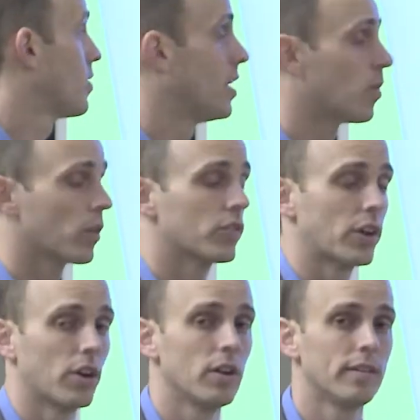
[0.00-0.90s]
we have a network
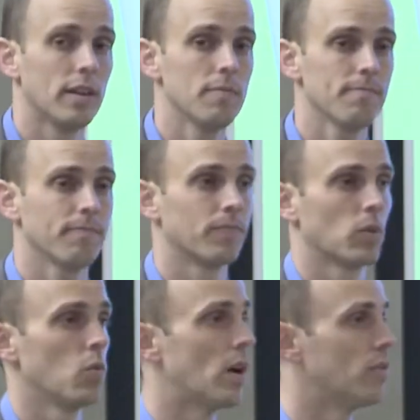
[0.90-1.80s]
security team.
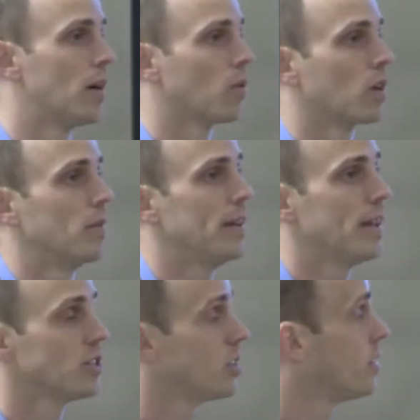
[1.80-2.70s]
We have a network
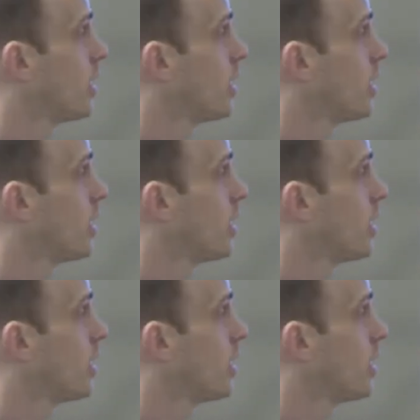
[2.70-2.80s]
remediation